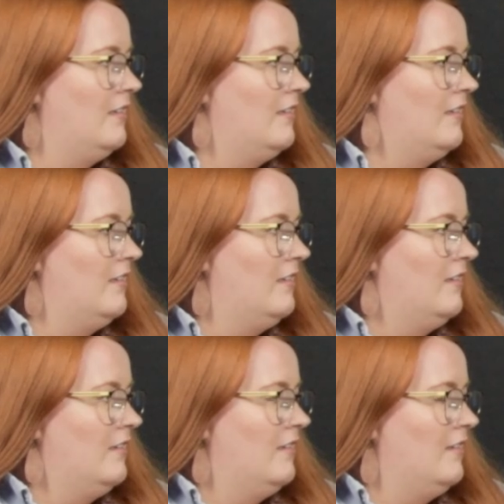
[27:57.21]

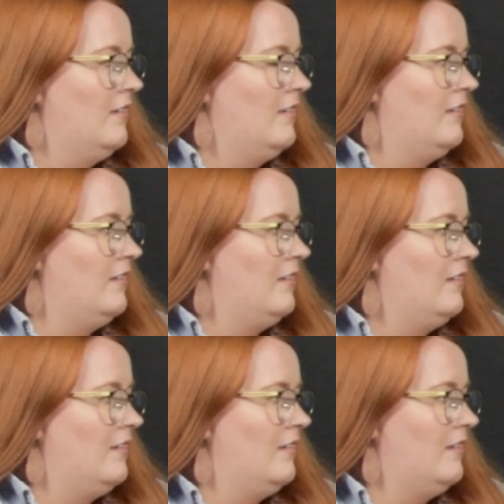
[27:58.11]

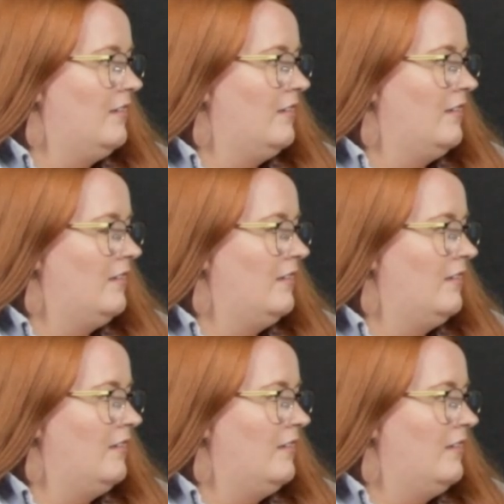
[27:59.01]

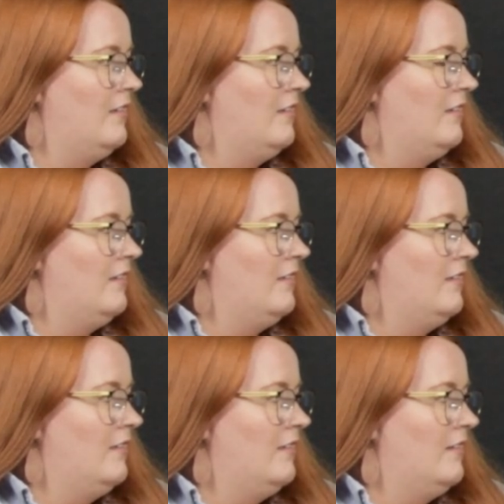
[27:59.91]

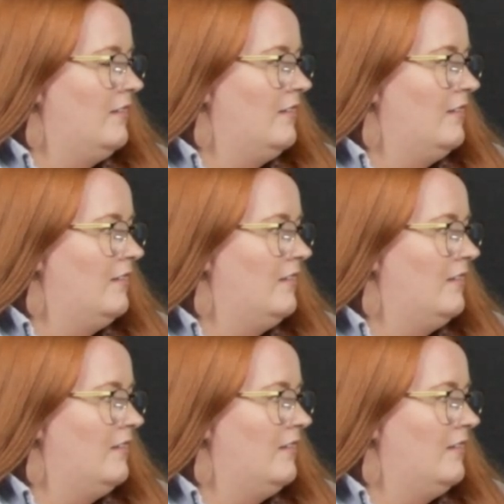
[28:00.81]
[no speech]